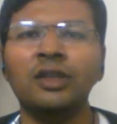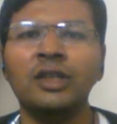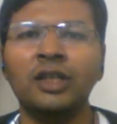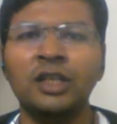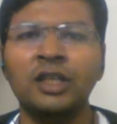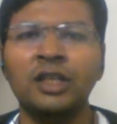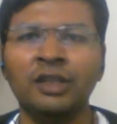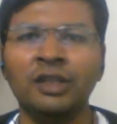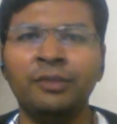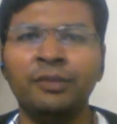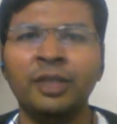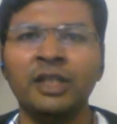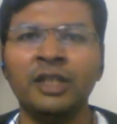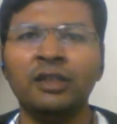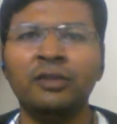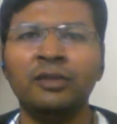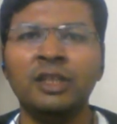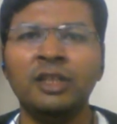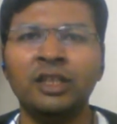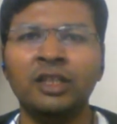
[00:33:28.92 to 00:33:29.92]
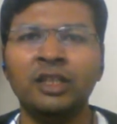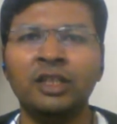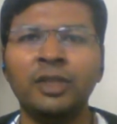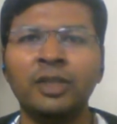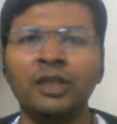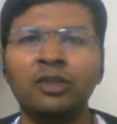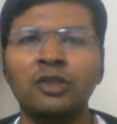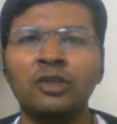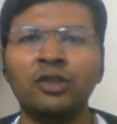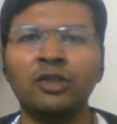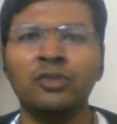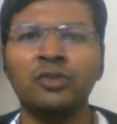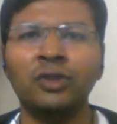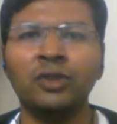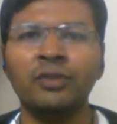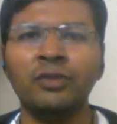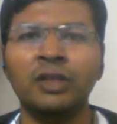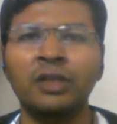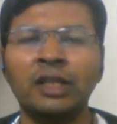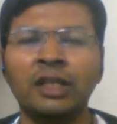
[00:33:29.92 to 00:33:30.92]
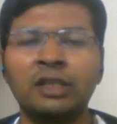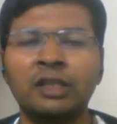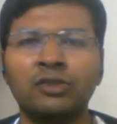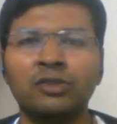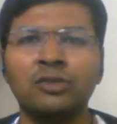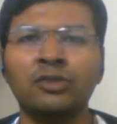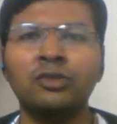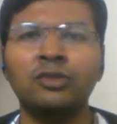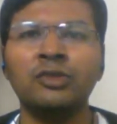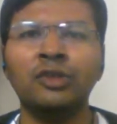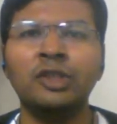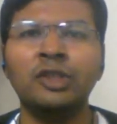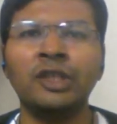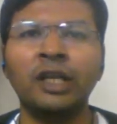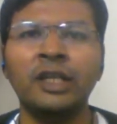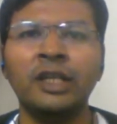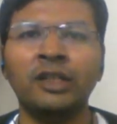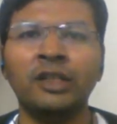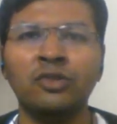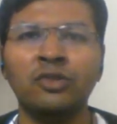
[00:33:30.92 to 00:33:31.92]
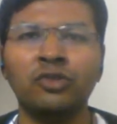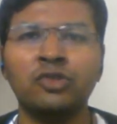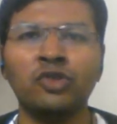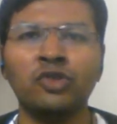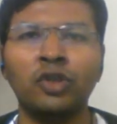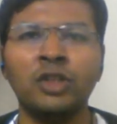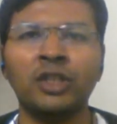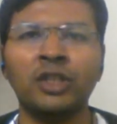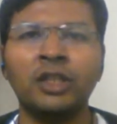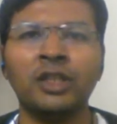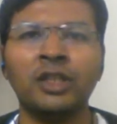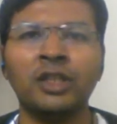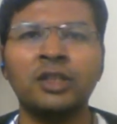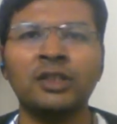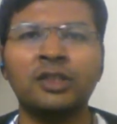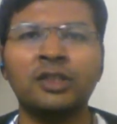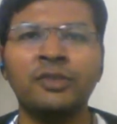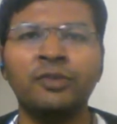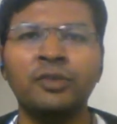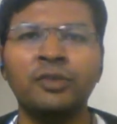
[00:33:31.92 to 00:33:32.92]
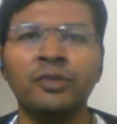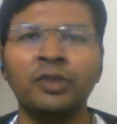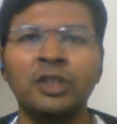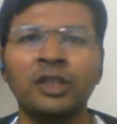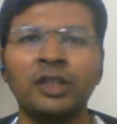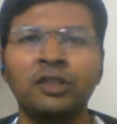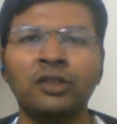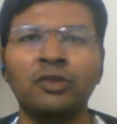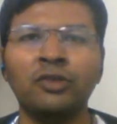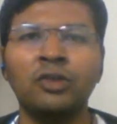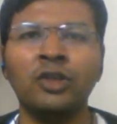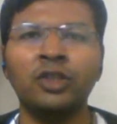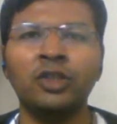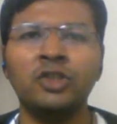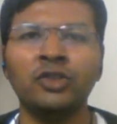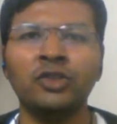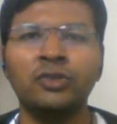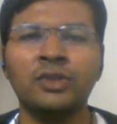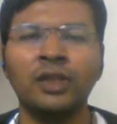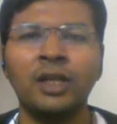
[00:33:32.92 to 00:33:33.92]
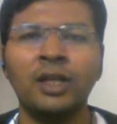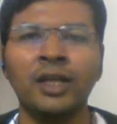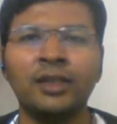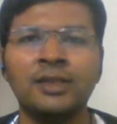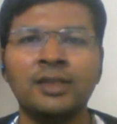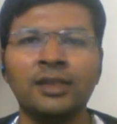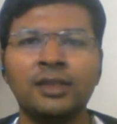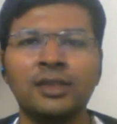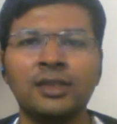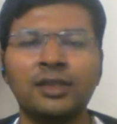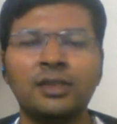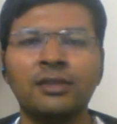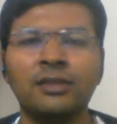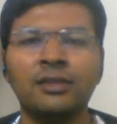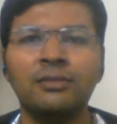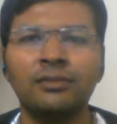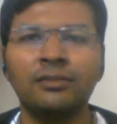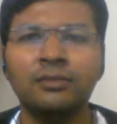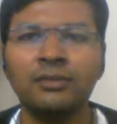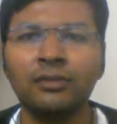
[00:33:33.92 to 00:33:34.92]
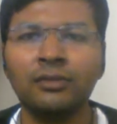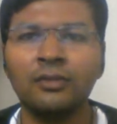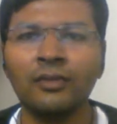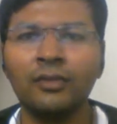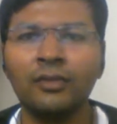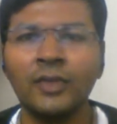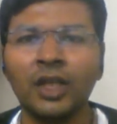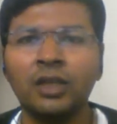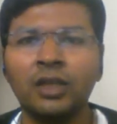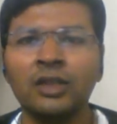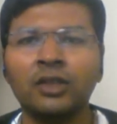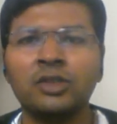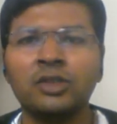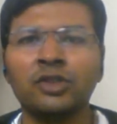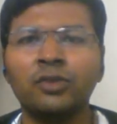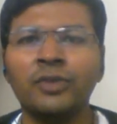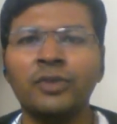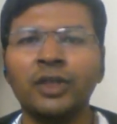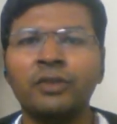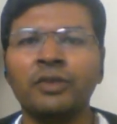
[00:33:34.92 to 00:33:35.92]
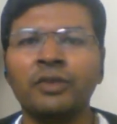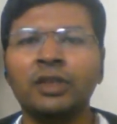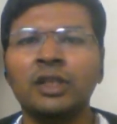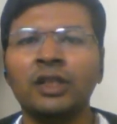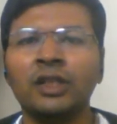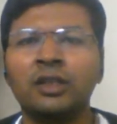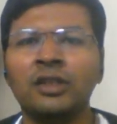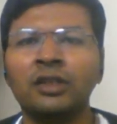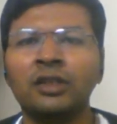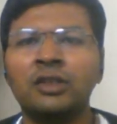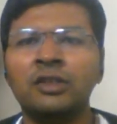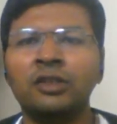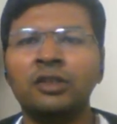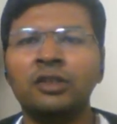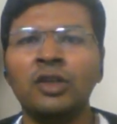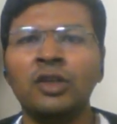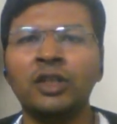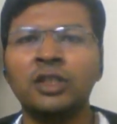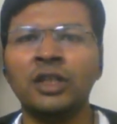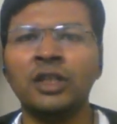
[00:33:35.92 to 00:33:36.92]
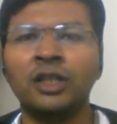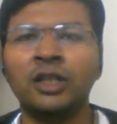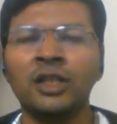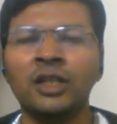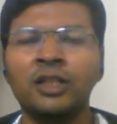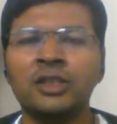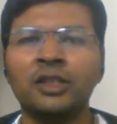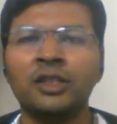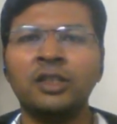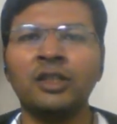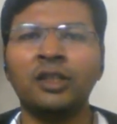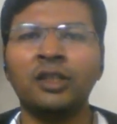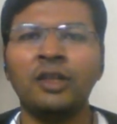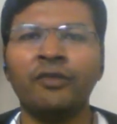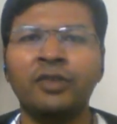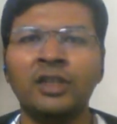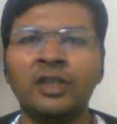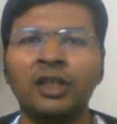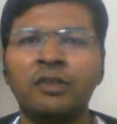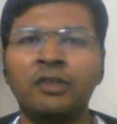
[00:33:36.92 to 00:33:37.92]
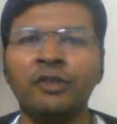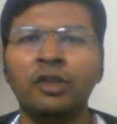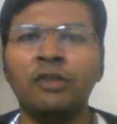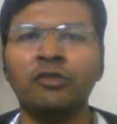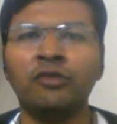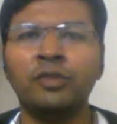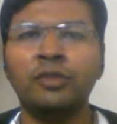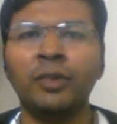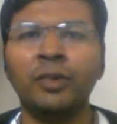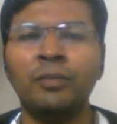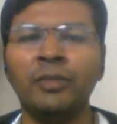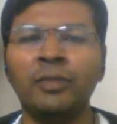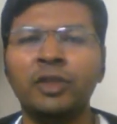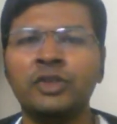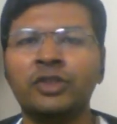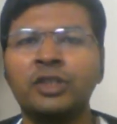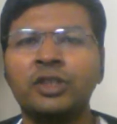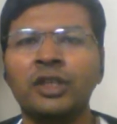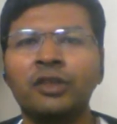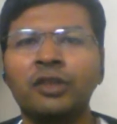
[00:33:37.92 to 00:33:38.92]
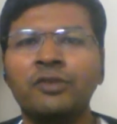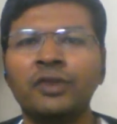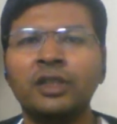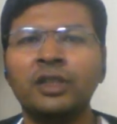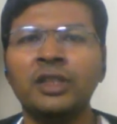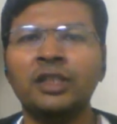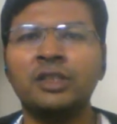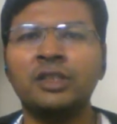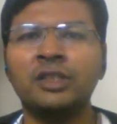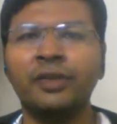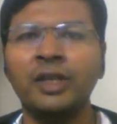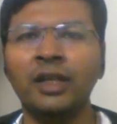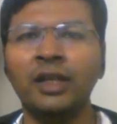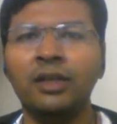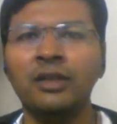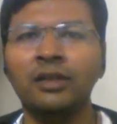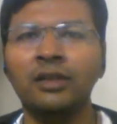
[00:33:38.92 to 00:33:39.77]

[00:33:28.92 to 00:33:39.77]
enabled or whoever has to write those knowledge articles, we would need the knowledge user license. So whenever that knowledge article is written, after that we have to publish that one as well.